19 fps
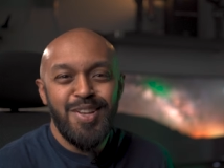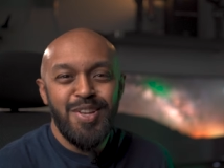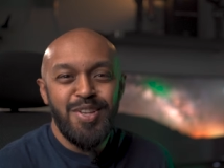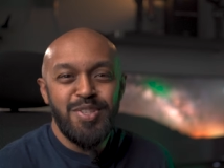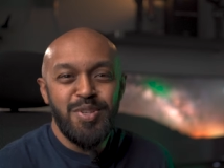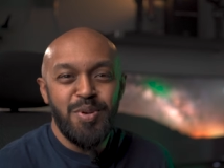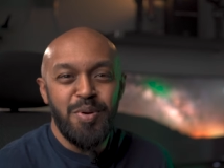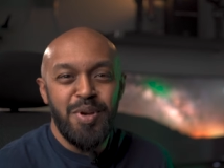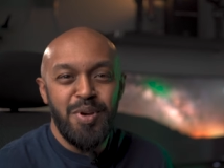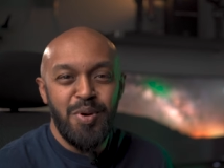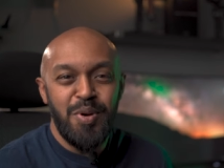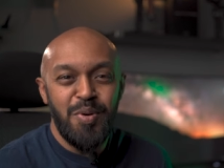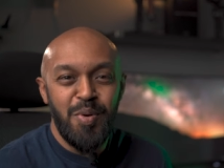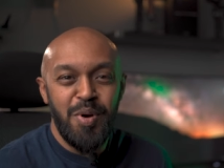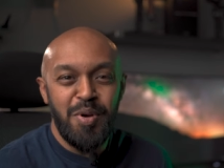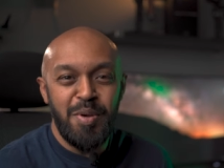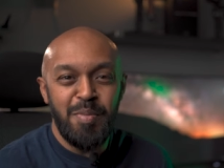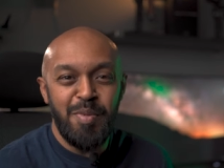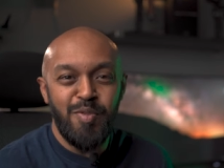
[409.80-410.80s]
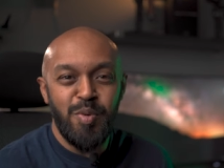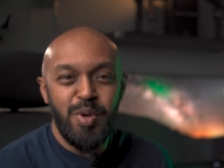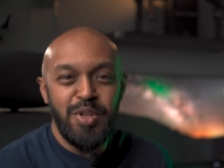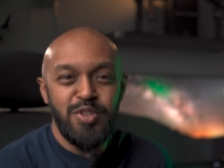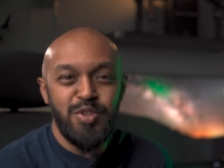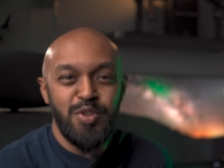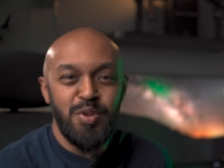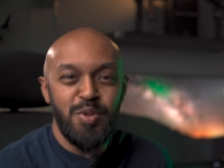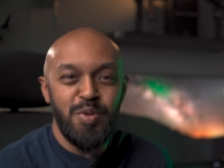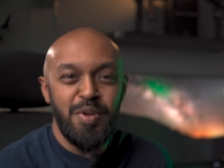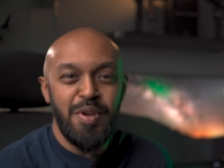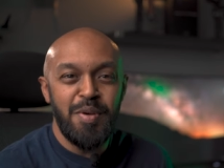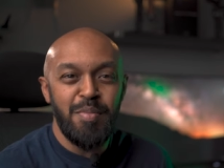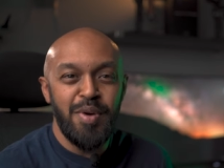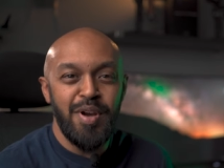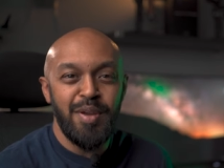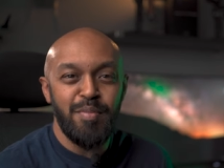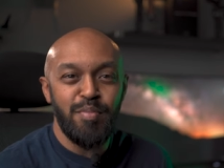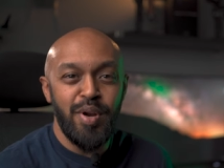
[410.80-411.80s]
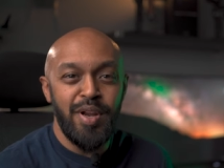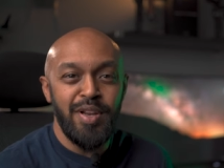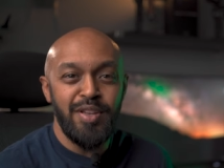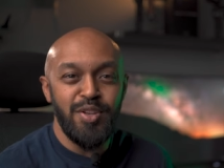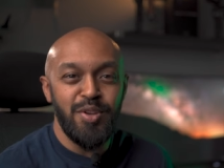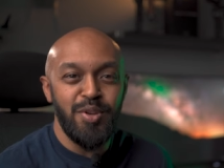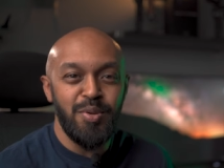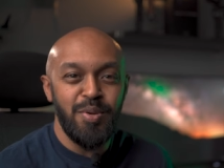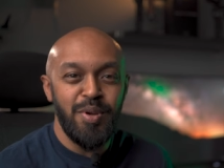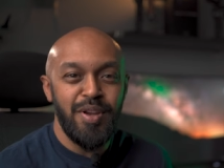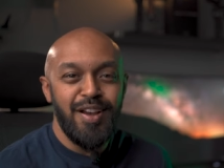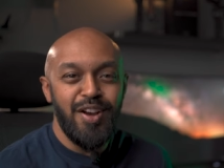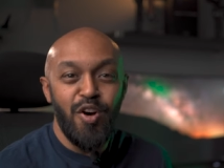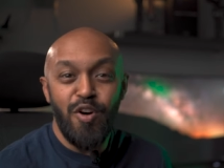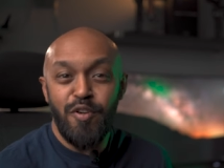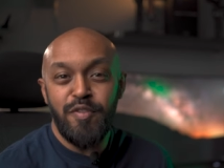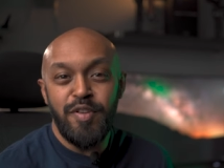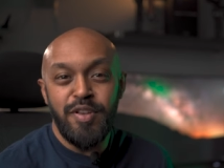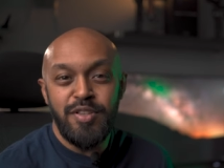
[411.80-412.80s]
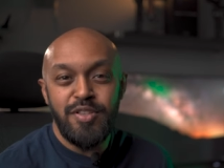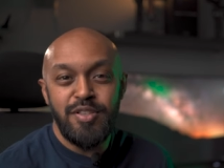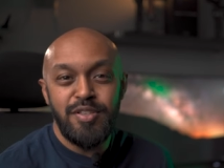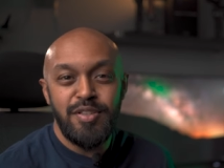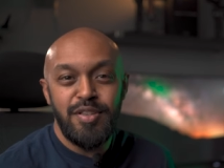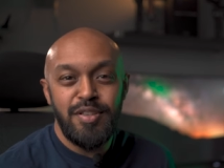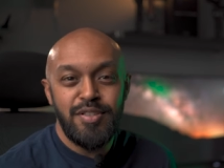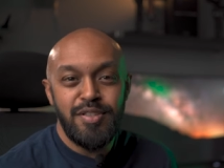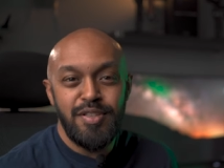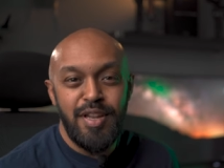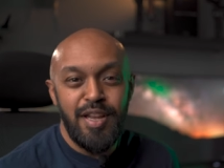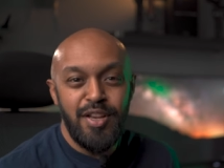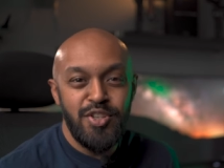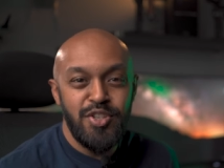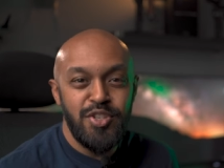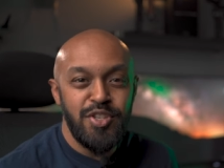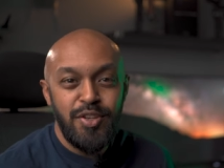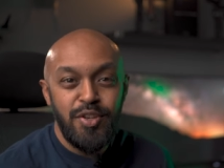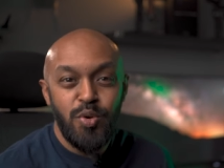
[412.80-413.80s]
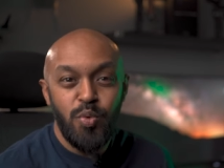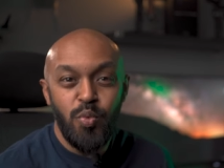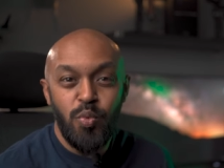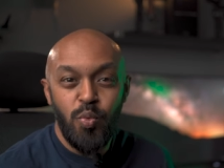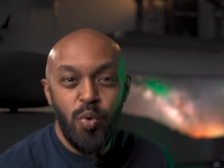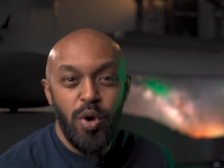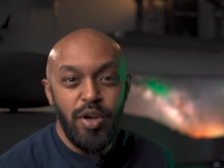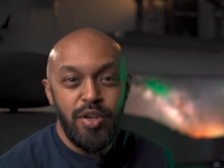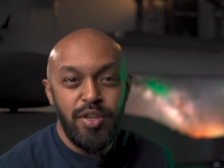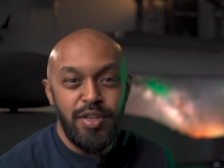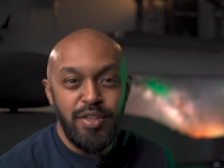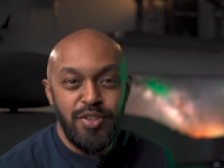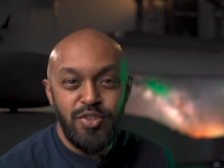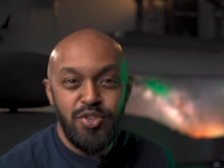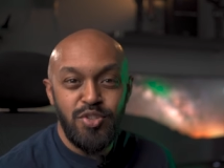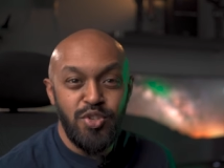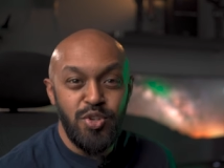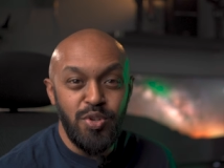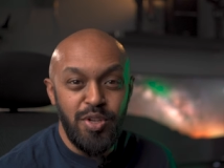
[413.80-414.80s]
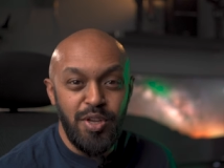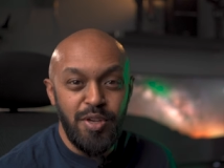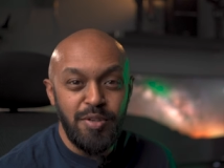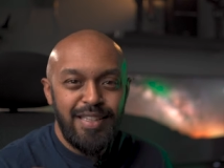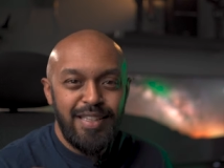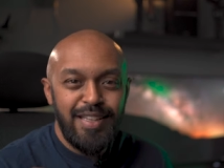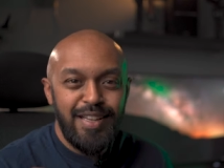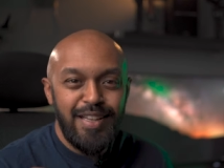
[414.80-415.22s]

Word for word: So welcome everyone to my brand new office slash working studio.